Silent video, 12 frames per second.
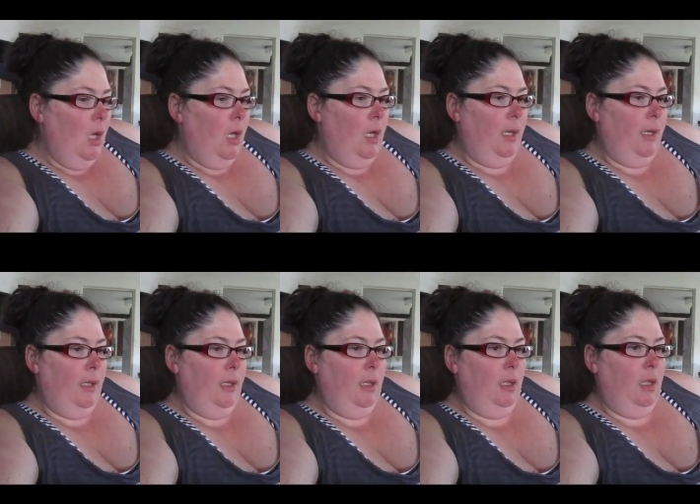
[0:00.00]

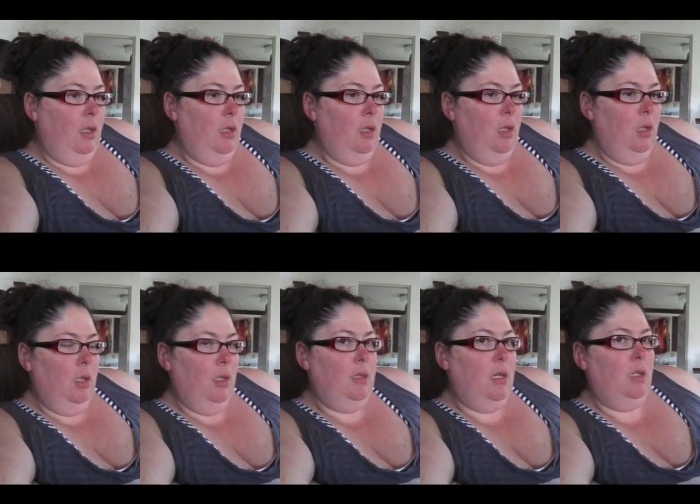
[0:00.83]
I
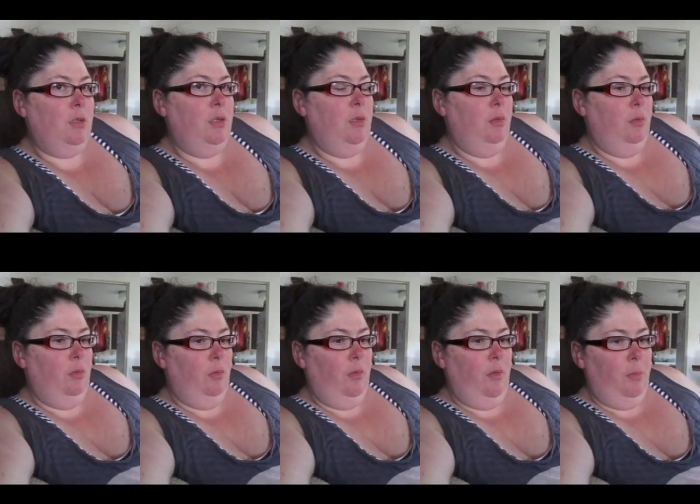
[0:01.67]
had talked
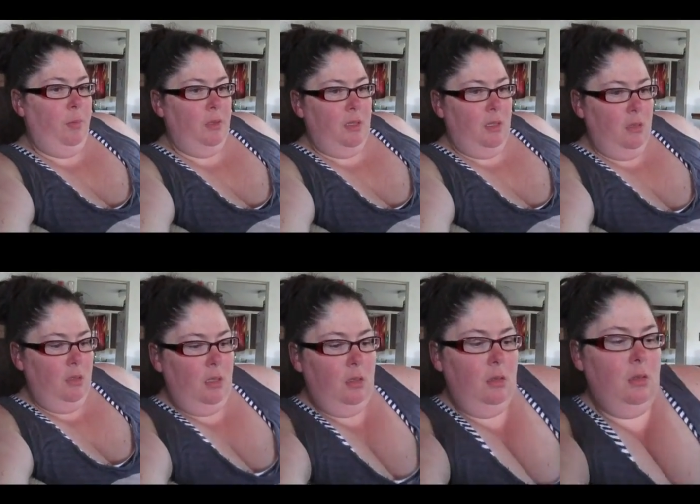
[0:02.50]
to the person
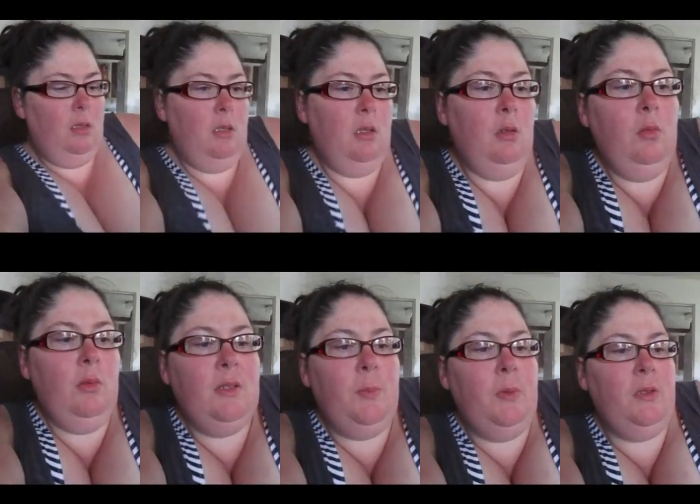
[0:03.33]
that
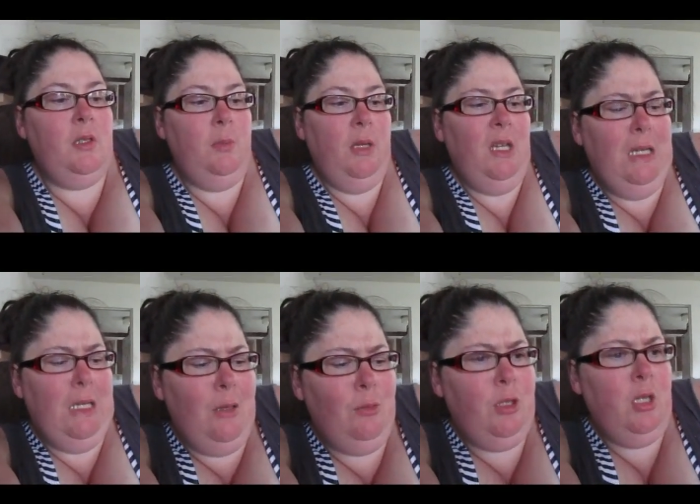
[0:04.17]
was supposed to be
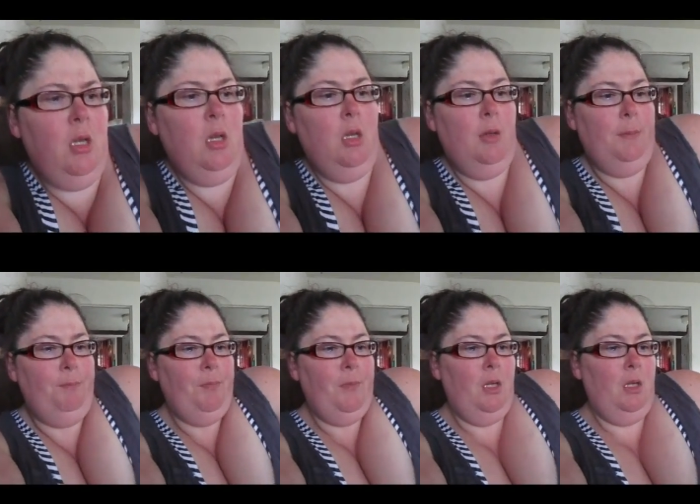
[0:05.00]

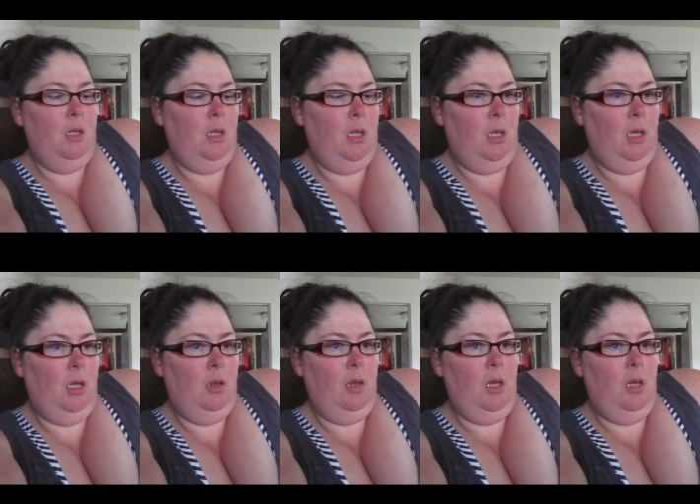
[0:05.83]

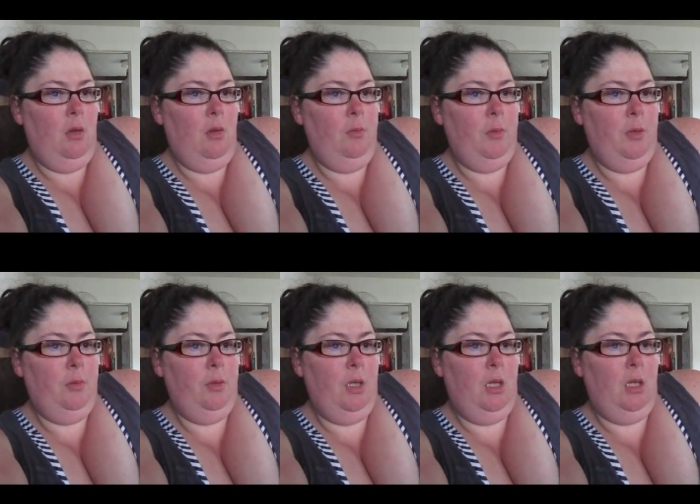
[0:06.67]
getting the home
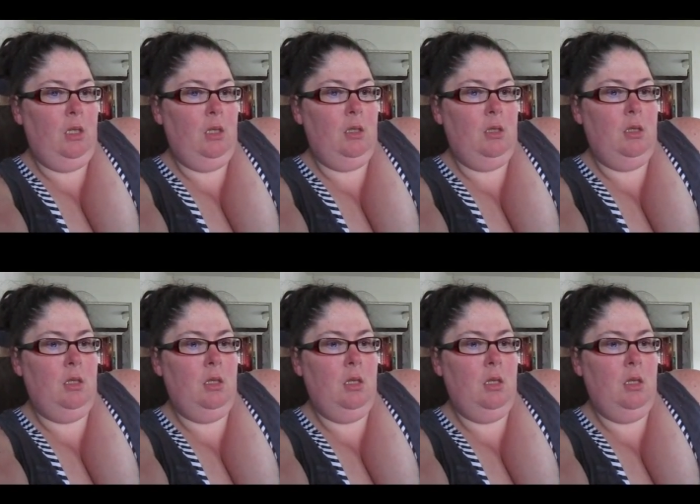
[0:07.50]
loan, and